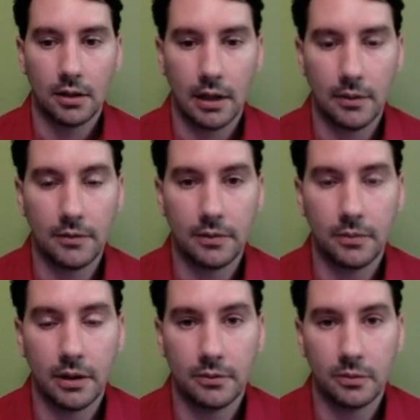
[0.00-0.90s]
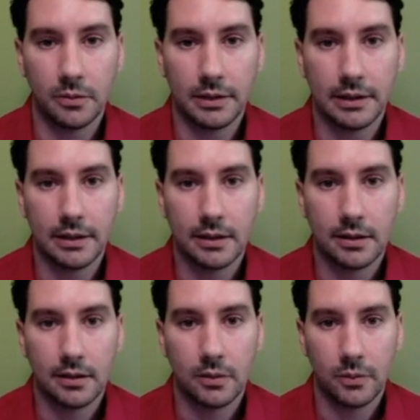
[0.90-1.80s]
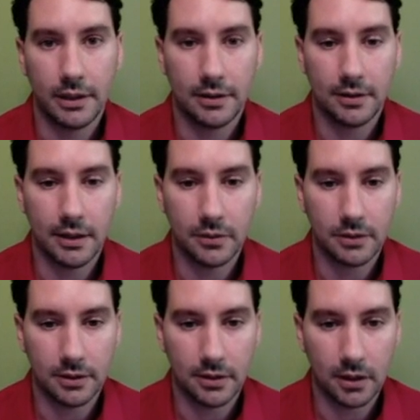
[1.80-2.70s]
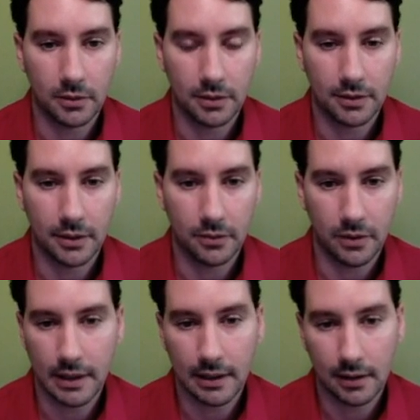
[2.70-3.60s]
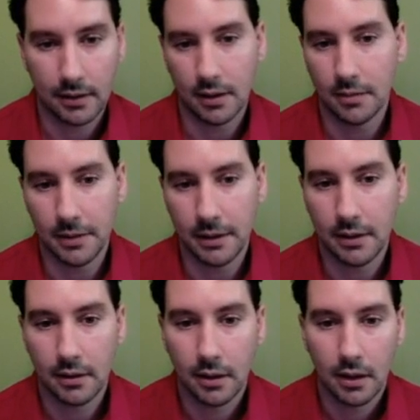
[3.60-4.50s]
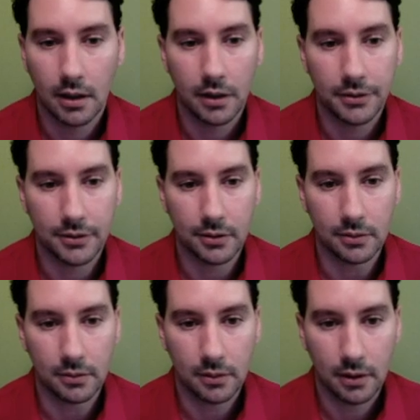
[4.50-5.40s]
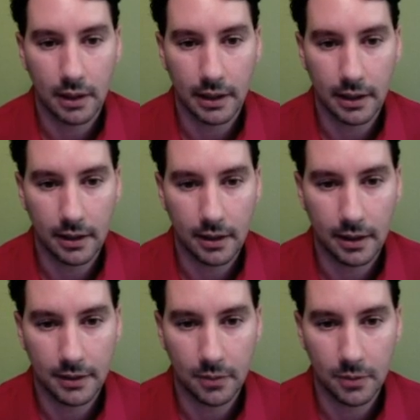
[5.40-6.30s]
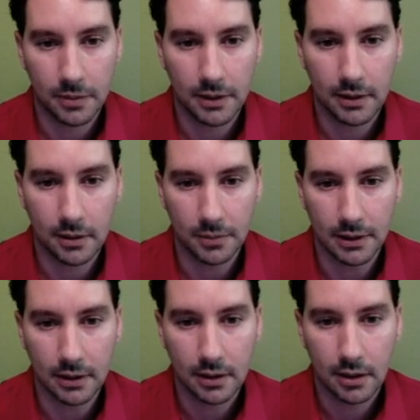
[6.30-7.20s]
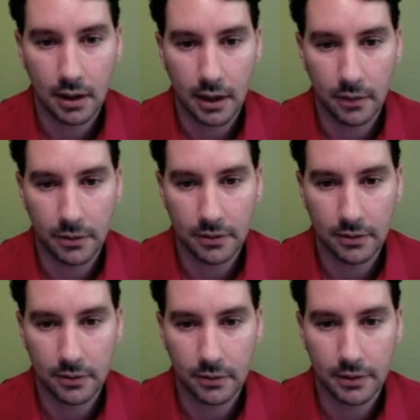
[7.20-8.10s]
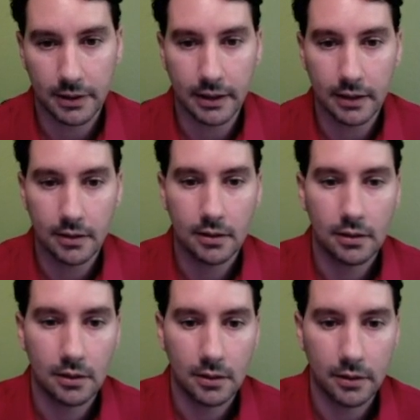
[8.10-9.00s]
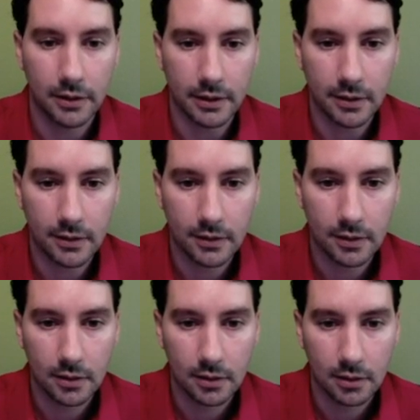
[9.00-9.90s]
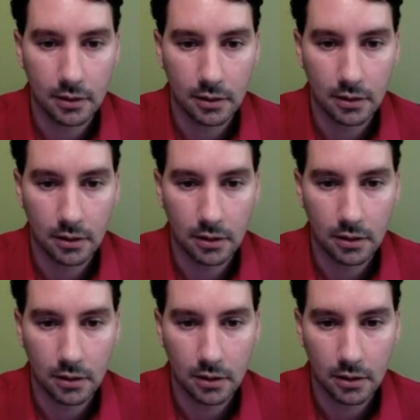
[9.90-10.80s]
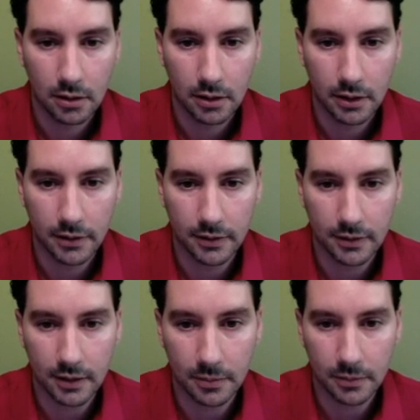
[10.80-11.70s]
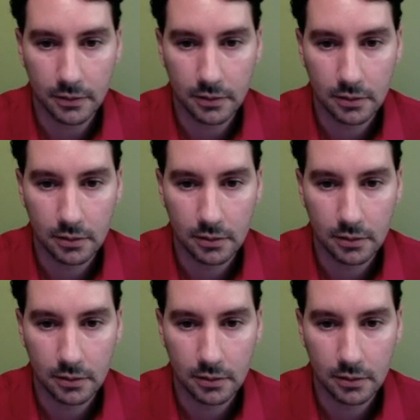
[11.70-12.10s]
However, whenever we write this in English, it's not going to sound like not P. So a statement P could be, I went to the store today. This, in this example,